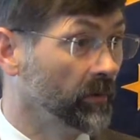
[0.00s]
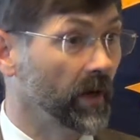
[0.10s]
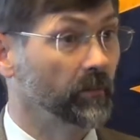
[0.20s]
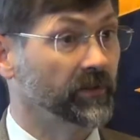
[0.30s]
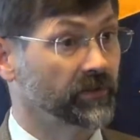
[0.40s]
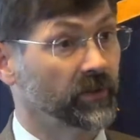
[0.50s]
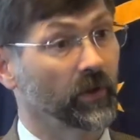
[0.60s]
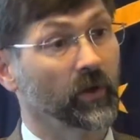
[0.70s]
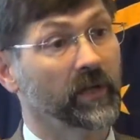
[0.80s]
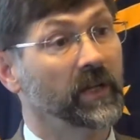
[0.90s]
were able to
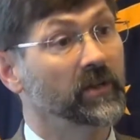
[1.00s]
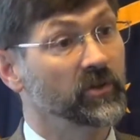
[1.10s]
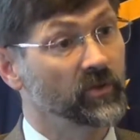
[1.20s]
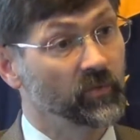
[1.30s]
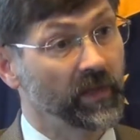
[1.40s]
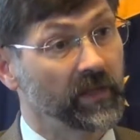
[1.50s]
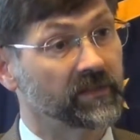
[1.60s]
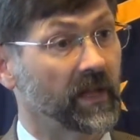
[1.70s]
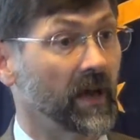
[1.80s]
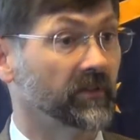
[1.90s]
turn in two
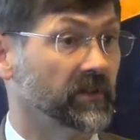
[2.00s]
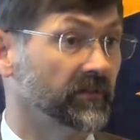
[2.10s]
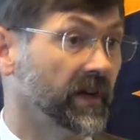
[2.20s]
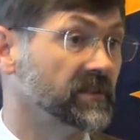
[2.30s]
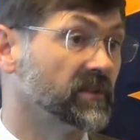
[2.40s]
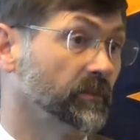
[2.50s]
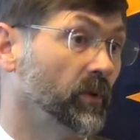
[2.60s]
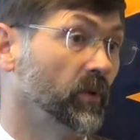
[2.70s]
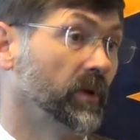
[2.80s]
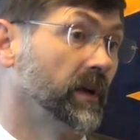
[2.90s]
weeks to have a device
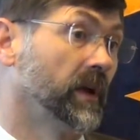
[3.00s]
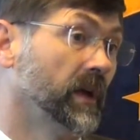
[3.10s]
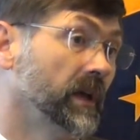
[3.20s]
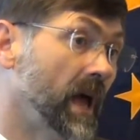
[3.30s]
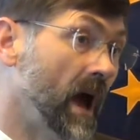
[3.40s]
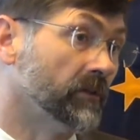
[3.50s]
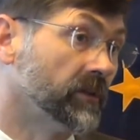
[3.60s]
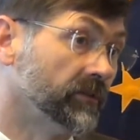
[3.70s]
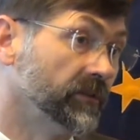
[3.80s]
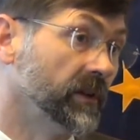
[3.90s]
deployed out
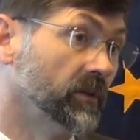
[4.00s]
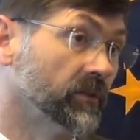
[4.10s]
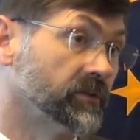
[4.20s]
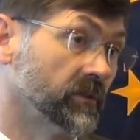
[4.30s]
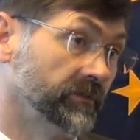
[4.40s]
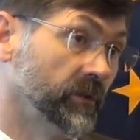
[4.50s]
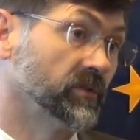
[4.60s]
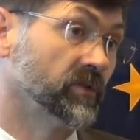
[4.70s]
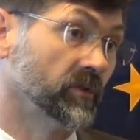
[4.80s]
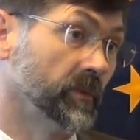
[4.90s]
in the field so the
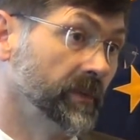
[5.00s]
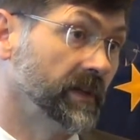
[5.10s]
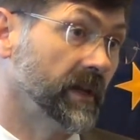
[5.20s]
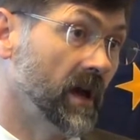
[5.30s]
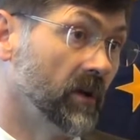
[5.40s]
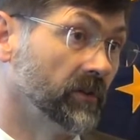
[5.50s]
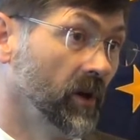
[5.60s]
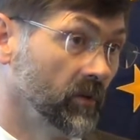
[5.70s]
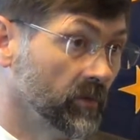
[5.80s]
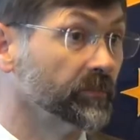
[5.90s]
folks doing the pit count
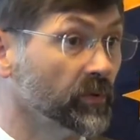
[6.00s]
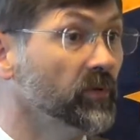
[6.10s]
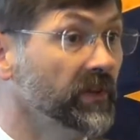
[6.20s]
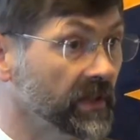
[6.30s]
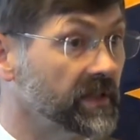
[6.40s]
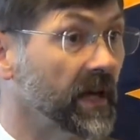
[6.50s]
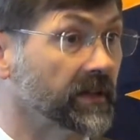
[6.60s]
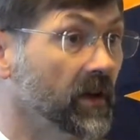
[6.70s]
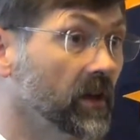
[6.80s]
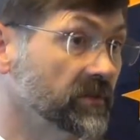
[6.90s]
were proving the
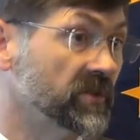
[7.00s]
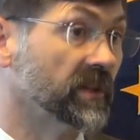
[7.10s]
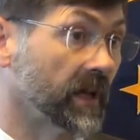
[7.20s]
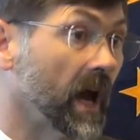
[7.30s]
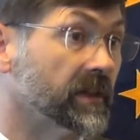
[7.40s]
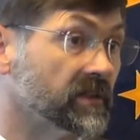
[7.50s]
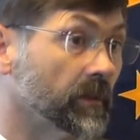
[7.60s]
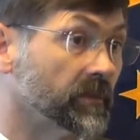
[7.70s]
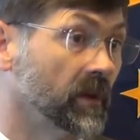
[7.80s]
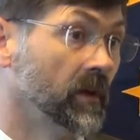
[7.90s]
technology and the
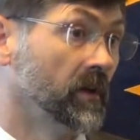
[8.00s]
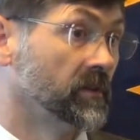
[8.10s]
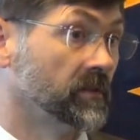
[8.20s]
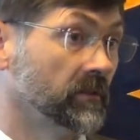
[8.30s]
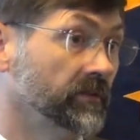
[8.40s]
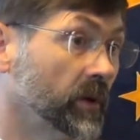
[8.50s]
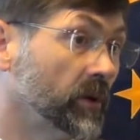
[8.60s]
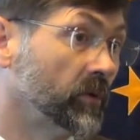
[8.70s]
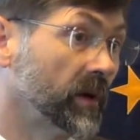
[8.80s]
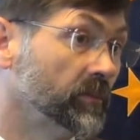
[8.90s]
concept. So
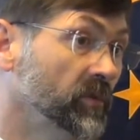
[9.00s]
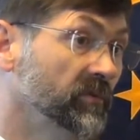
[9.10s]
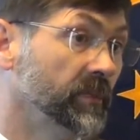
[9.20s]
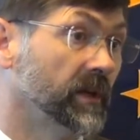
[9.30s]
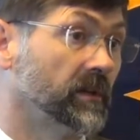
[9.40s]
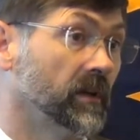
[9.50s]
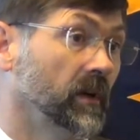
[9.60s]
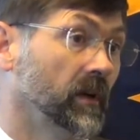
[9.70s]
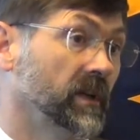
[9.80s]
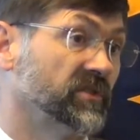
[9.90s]
very quick movement
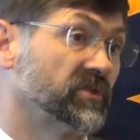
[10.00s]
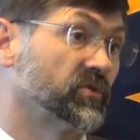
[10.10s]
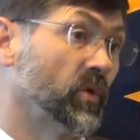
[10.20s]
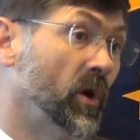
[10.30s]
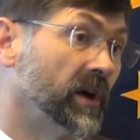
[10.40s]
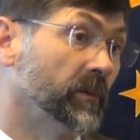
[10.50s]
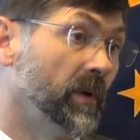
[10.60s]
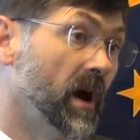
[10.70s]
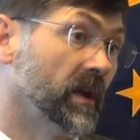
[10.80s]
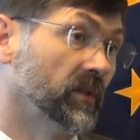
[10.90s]
and just drawing
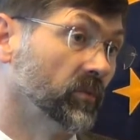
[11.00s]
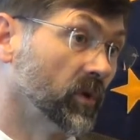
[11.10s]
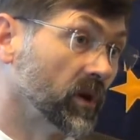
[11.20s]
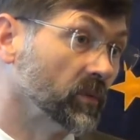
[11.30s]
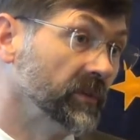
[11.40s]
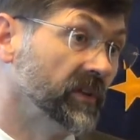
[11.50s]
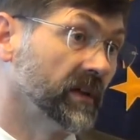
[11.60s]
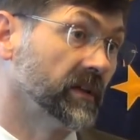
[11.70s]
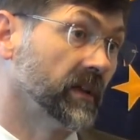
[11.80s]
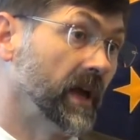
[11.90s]
upon the work we've
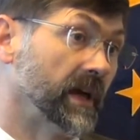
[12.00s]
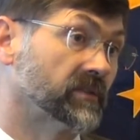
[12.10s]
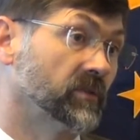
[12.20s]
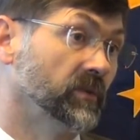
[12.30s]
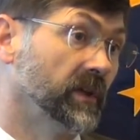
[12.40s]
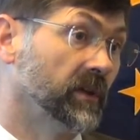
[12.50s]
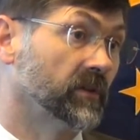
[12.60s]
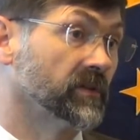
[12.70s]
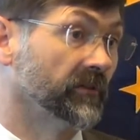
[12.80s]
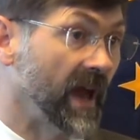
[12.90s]
done in the last two
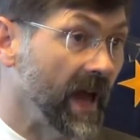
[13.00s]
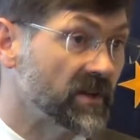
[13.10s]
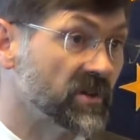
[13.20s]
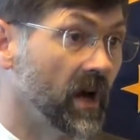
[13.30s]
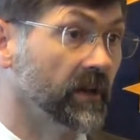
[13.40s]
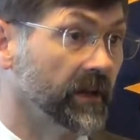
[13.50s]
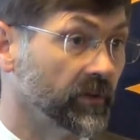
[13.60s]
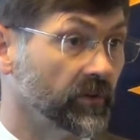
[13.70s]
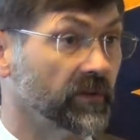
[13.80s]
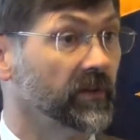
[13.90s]
years of agile,
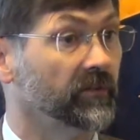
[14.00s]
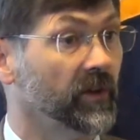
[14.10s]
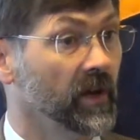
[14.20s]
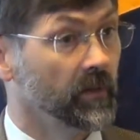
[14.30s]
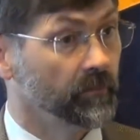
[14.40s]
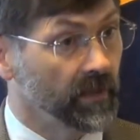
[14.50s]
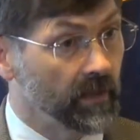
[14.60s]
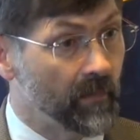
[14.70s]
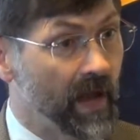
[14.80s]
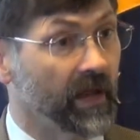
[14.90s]
iterative,
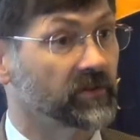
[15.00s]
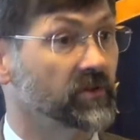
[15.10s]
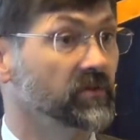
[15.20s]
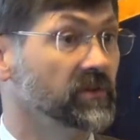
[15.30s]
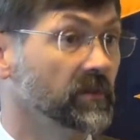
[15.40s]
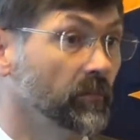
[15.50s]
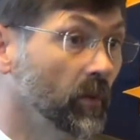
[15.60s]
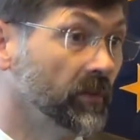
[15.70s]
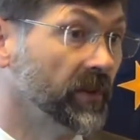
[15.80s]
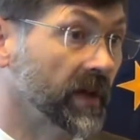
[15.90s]
PMAS using
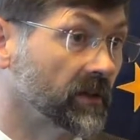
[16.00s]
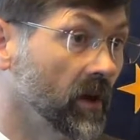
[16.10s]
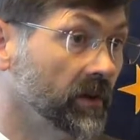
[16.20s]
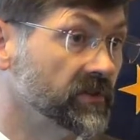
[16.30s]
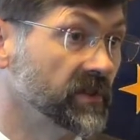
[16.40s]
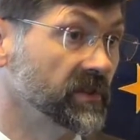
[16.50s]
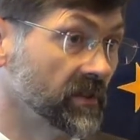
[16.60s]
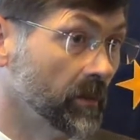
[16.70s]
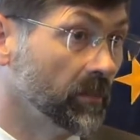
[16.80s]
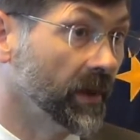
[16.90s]
mobile technologies
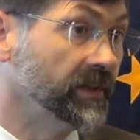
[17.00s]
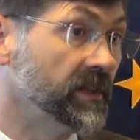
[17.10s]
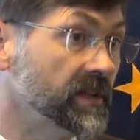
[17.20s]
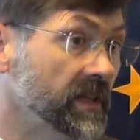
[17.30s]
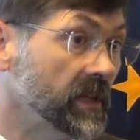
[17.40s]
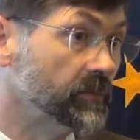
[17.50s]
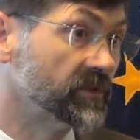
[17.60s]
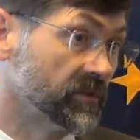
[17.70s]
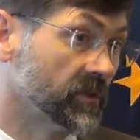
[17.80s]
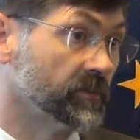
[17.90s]
and the blended teams
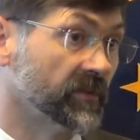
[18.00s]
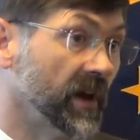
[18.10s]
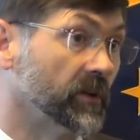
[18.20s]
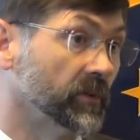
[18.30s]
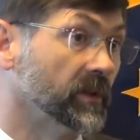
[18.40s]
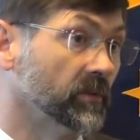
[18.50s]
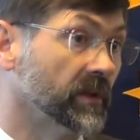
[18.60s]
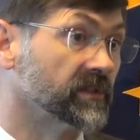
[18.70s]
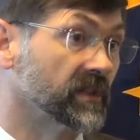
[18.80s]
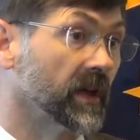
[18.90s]
in terms of how do we do
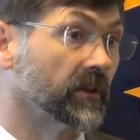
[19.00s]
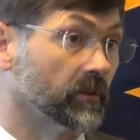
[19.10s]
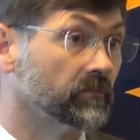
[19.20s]
things together.